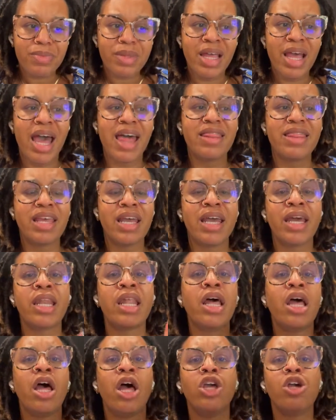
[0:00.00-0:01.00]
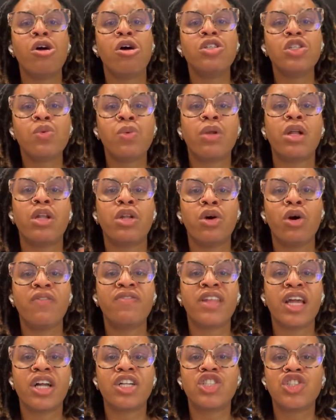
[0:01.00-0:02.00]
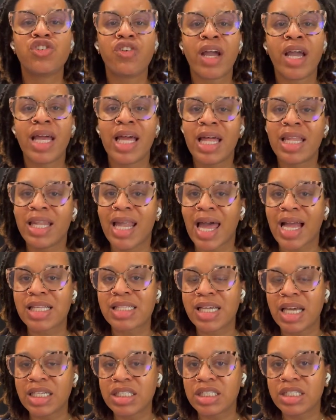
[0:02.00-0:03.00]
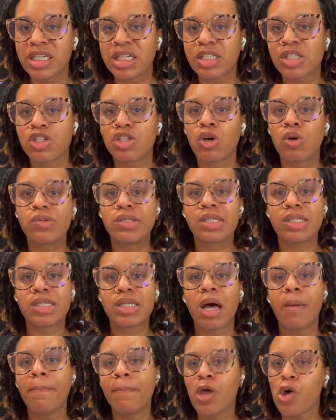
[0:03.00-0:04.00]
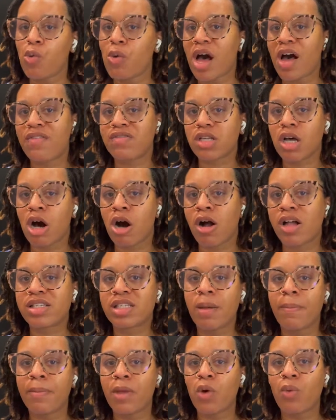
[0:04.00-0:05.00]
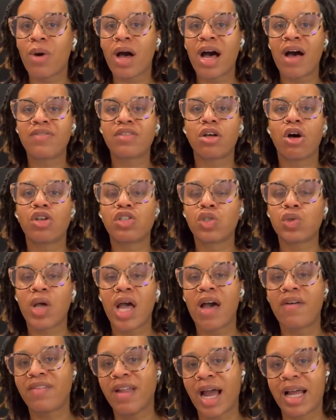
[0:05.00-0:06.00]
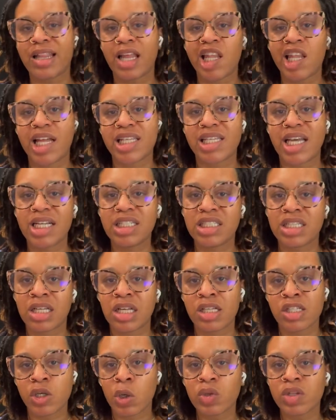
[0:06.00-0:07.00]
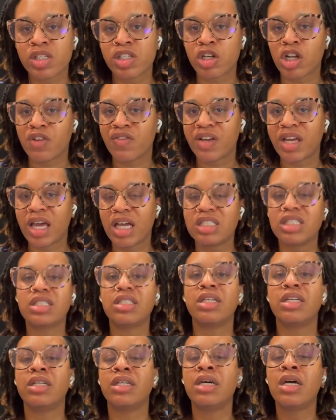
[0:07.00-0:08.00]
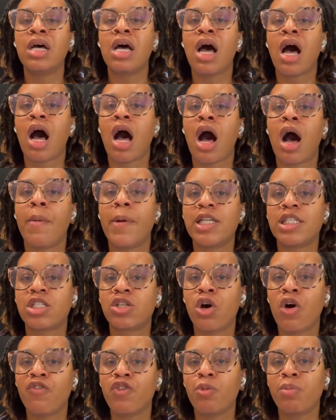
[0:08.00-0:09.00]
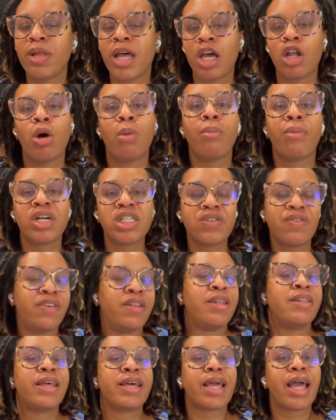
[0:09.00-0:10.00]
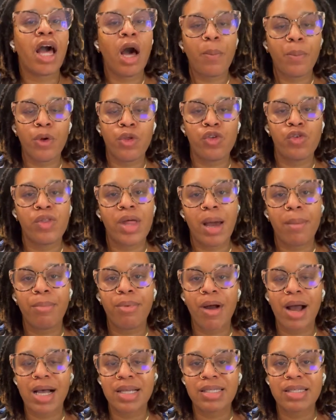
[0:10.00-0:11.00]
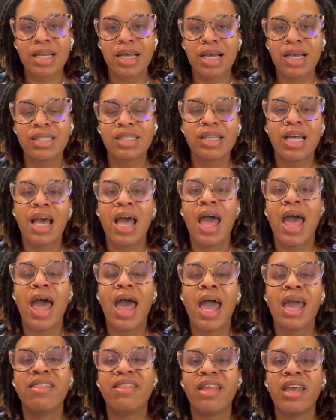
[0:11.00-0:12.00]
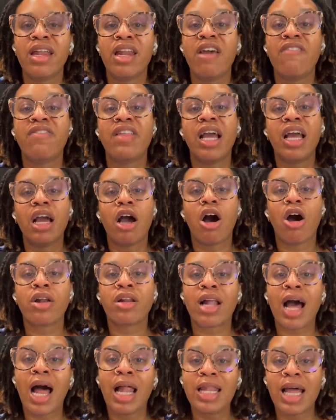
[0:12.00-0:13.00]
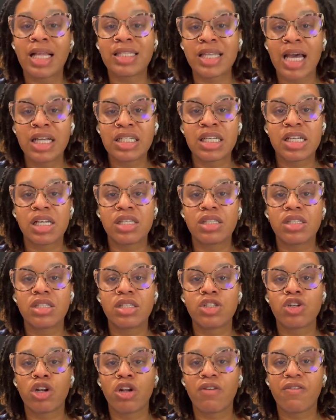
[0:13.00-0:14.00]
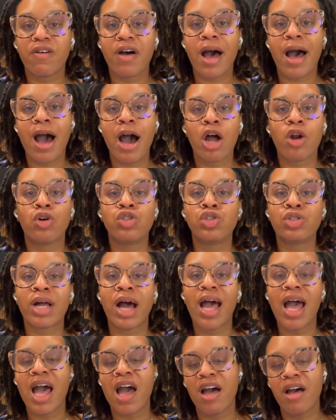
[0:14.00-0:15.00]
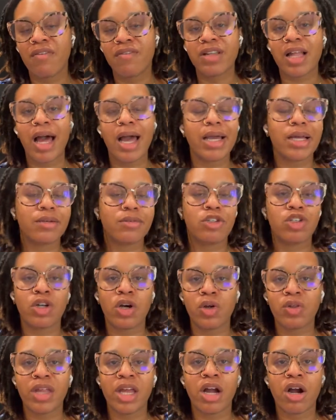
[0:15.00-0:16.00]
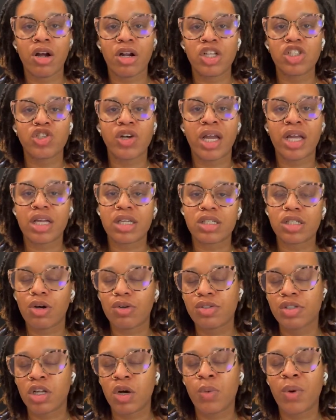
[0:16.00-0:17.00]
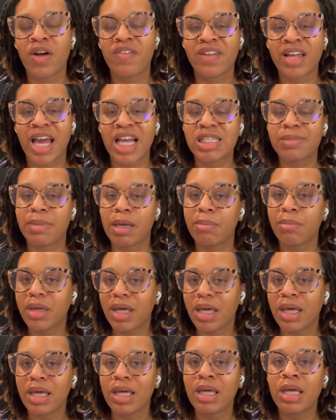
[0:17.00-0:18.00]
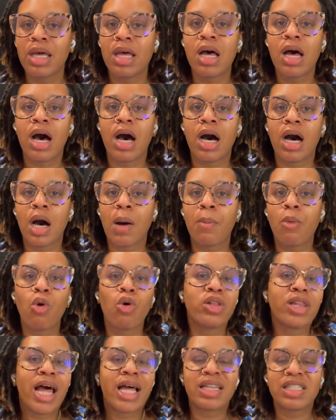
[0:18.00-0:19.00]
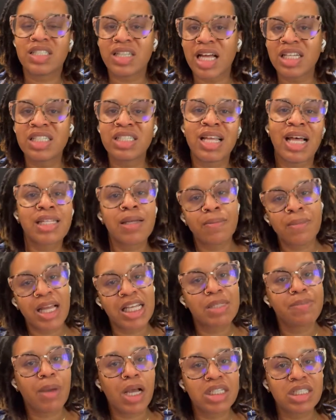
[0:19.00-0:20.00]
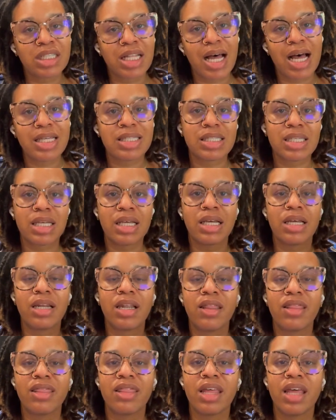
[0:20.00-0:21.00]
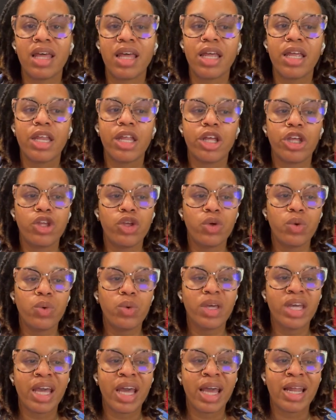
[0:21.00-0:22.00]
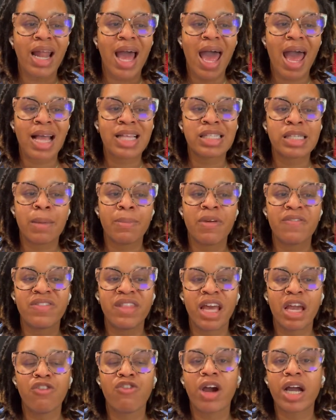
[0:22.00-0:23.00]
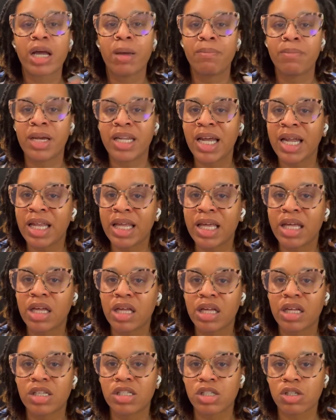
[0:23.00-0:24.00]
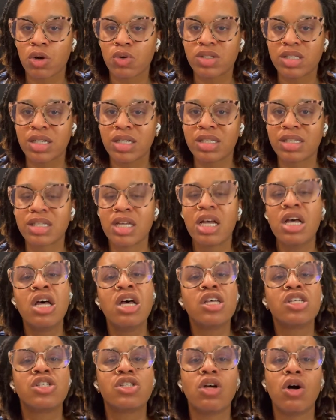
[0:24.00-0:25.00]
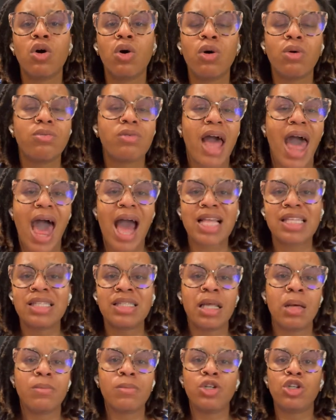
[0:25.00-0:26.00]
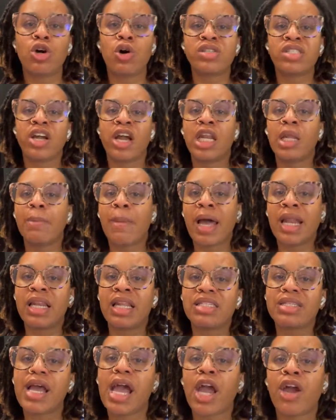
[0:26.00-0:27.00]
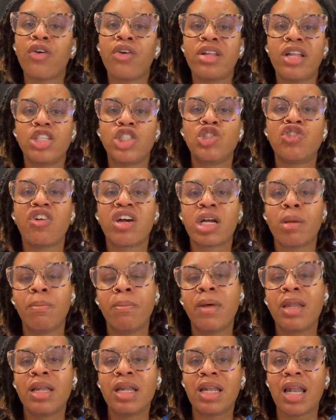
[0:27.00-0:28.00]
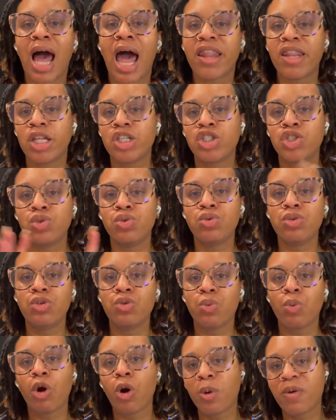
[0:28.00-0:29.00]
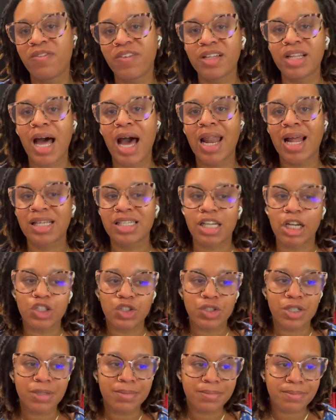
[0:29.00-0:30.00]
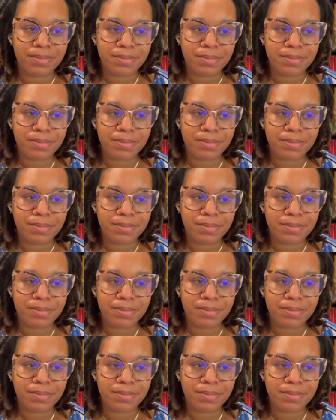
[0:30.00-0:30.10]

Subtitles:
And then you also want to know if they are trained in lactation. So some midwives also have like their lactation consultant certification. And so if you plan on breastfeeding, they can help you through that process. And then if they are not lactation certified or do not have they aren't a trained consultant, whatever the case may be, or like that's just not something they specialize in, then you can ask them if they recommend any consultants. So asking them, is there anybody in this area that you recommend a lot, that you work with a lot, etc.